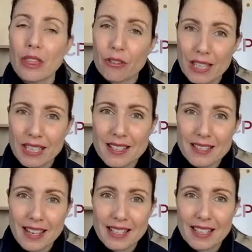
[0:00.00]
3
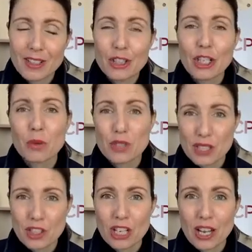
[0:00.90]
days later, she was
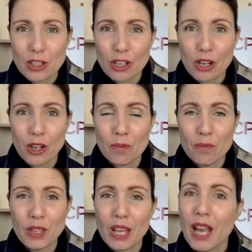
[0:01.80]
discharged
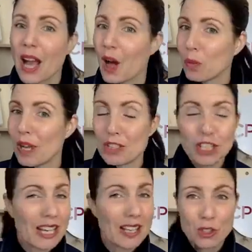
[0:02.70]
home and
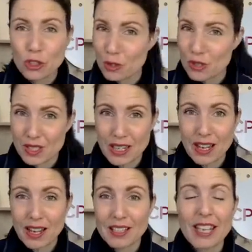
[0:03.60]
she has not
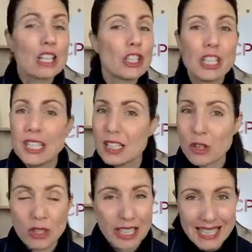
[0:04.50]
scarred. She did
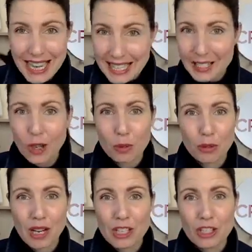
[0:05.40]
not need any
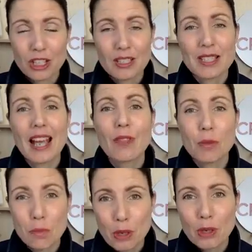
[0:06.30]
operations. And the
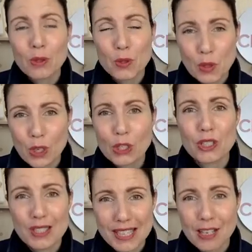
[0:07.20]
burn
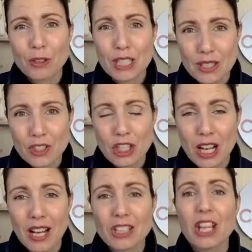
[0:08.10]
surgeon said on
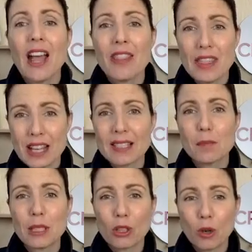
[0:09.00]
discharge, that is
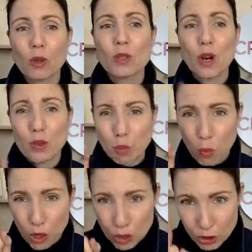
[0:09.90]
because of
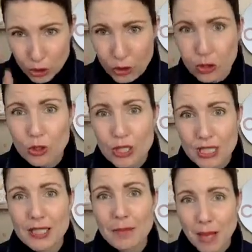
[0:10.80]
what you
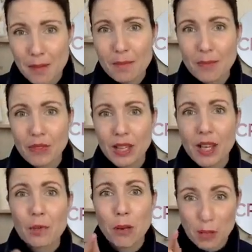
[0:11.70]
did, Mum,
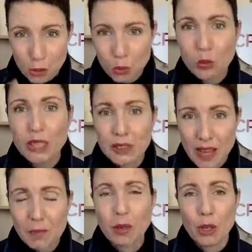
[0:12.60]
by cooling
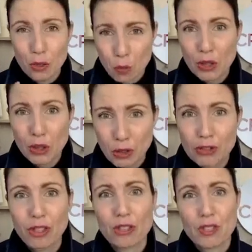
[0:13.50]
that burn with your
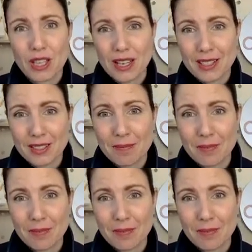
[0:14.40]
first aid.